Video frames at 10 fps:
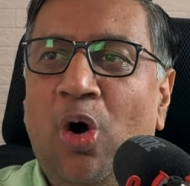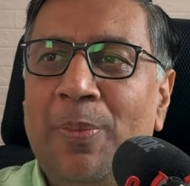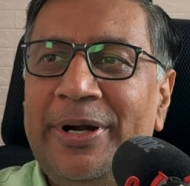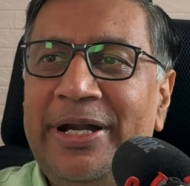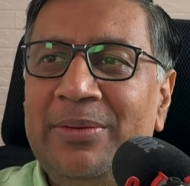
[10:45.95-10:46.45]

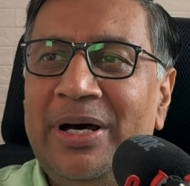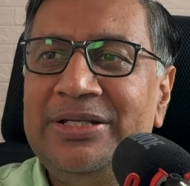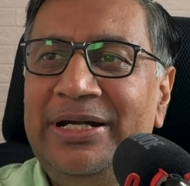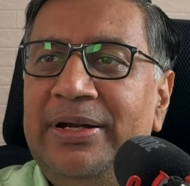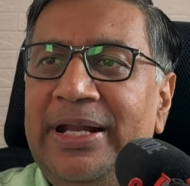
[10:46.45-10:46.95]
Operating
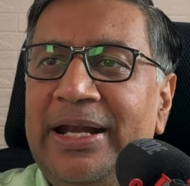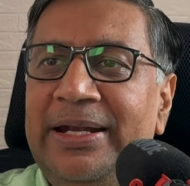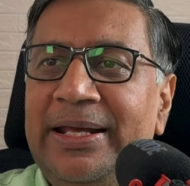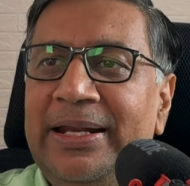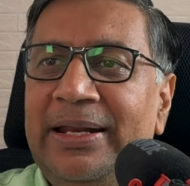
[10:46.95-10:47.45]
margin
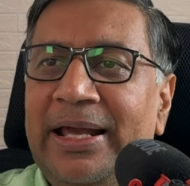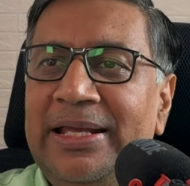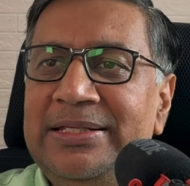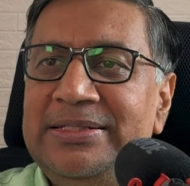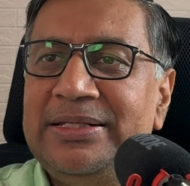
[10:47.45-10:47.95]
10, 10,
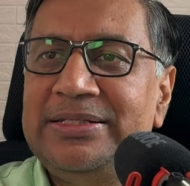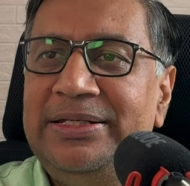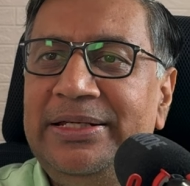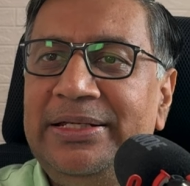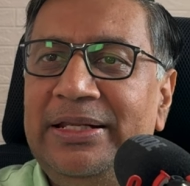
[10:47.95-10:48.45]
9,
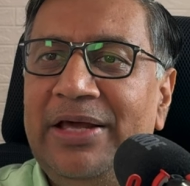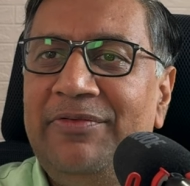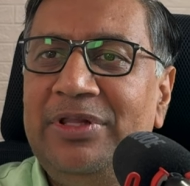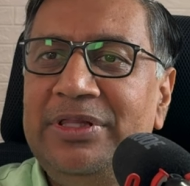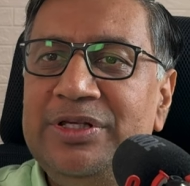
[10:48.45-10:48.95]
16,
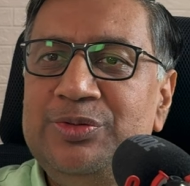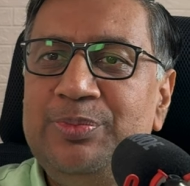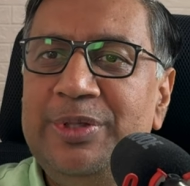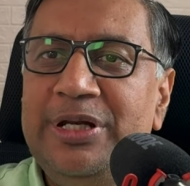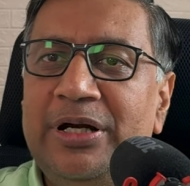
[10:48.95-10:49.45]
11. This
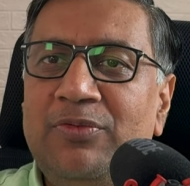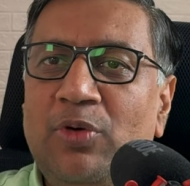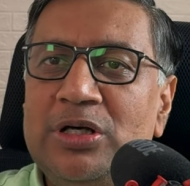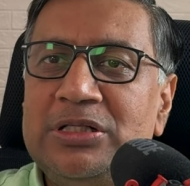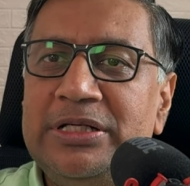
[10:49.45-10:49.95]
period
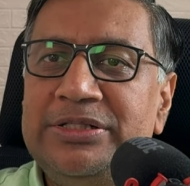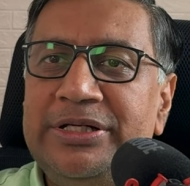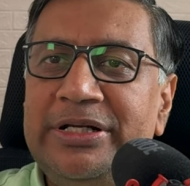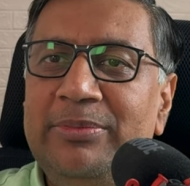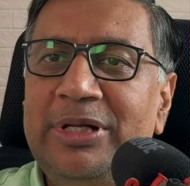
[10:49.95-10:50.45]
was
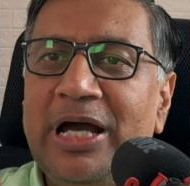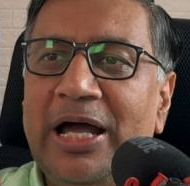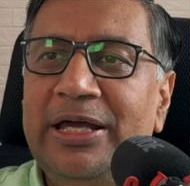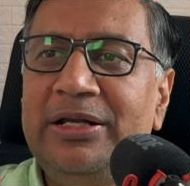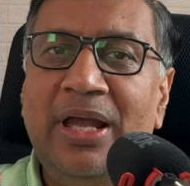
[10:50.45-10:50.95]
considerably
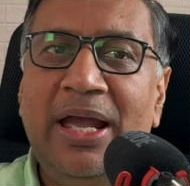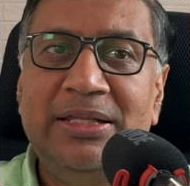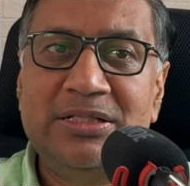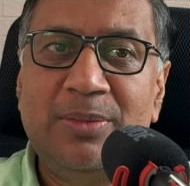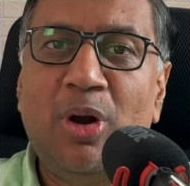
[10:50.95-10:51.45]
higher.
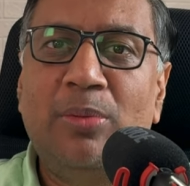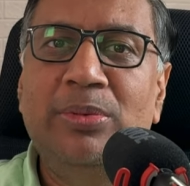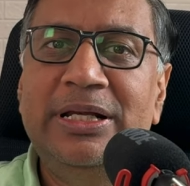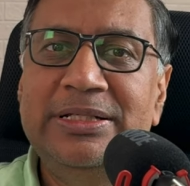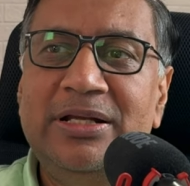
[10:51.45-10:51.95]
And there's
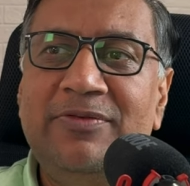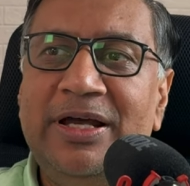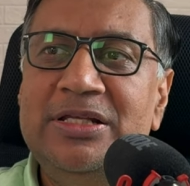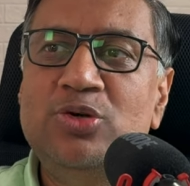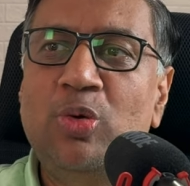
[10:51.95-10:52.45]
probably a reason
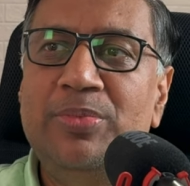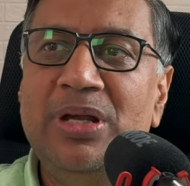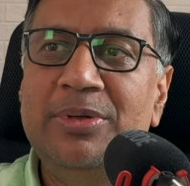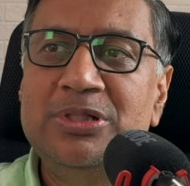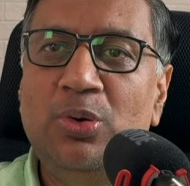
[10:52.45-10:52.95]
why this
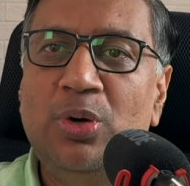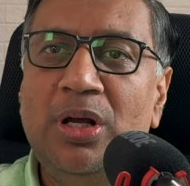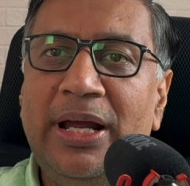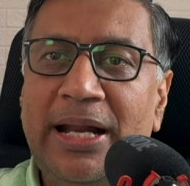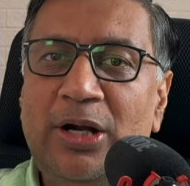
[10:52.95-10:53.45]
OPM is
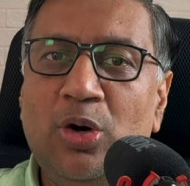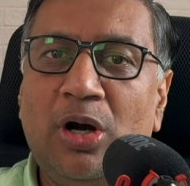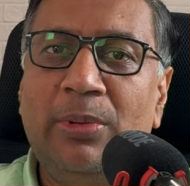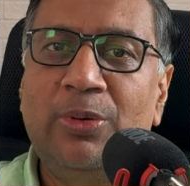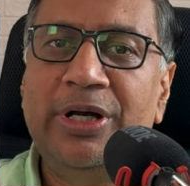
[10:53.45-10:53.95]
lower, and I'll
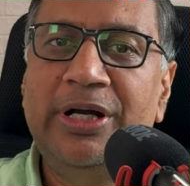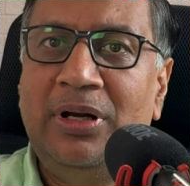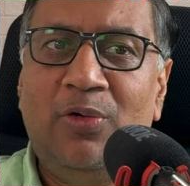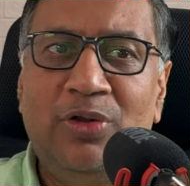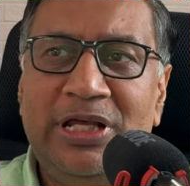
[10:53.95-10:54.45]
talk about it.
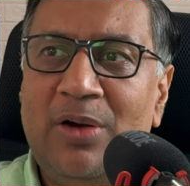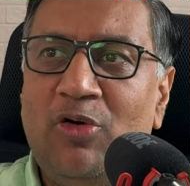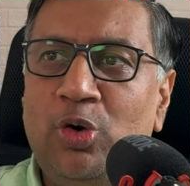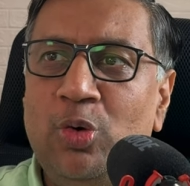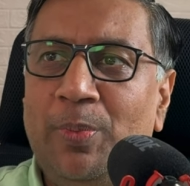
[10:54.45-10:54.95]
Now, one thing I
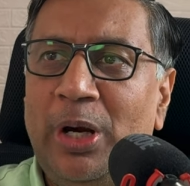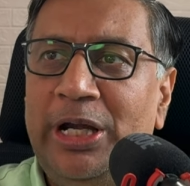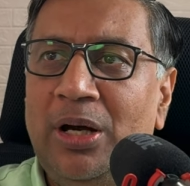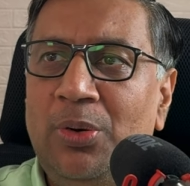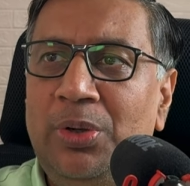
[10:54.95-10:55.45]
want to
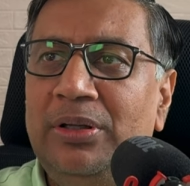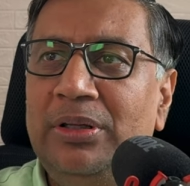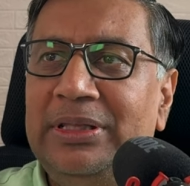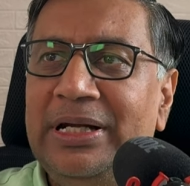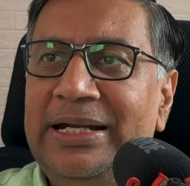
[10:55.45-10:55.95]
point out,
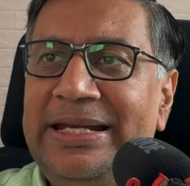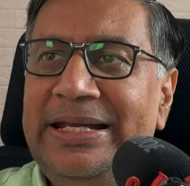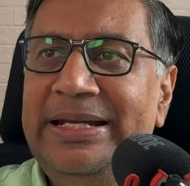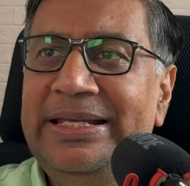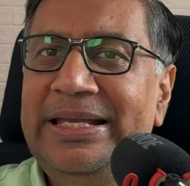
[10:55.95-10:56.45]
the
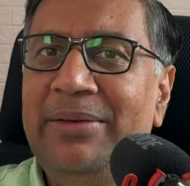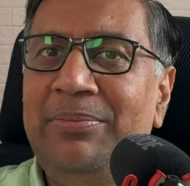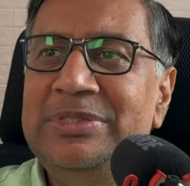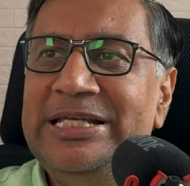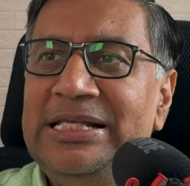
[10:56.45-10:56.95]

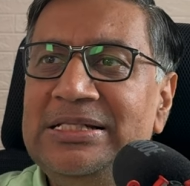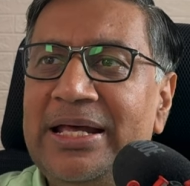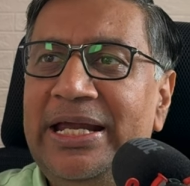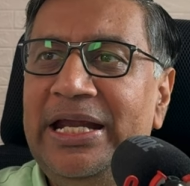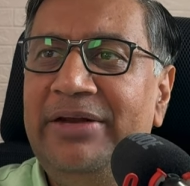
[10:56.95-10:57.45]
TTM sales
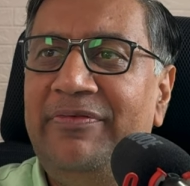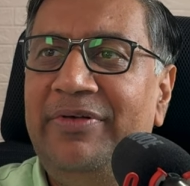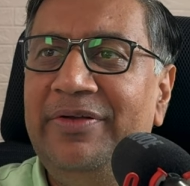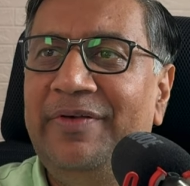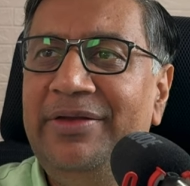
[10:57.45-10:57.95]
are
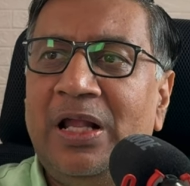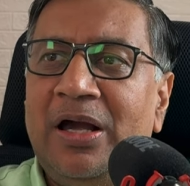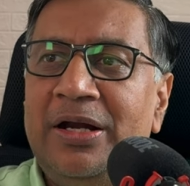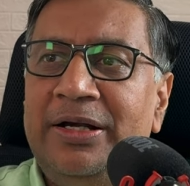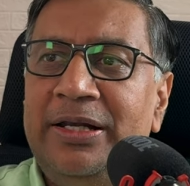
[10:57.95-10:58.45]
855.
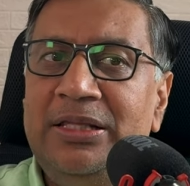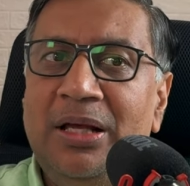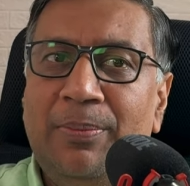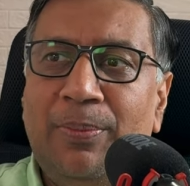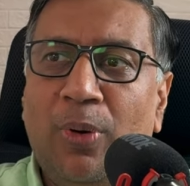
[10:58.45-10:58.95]
Currently,
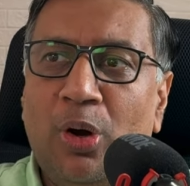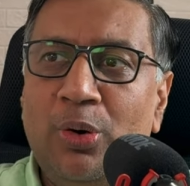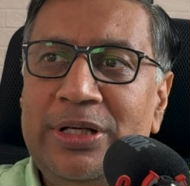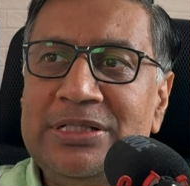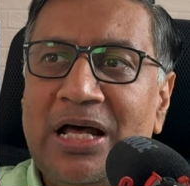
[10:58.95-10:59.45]
the
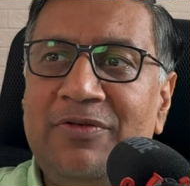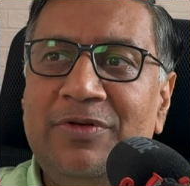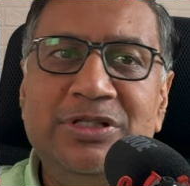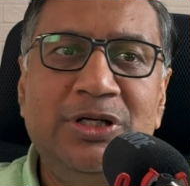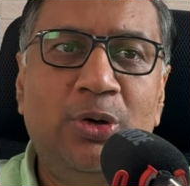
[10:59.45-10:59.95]
borrowings are
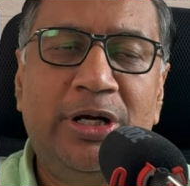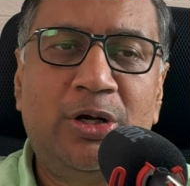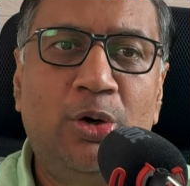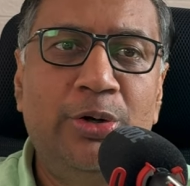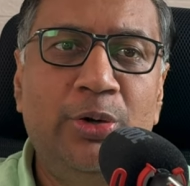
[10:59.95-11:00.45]
108 crore.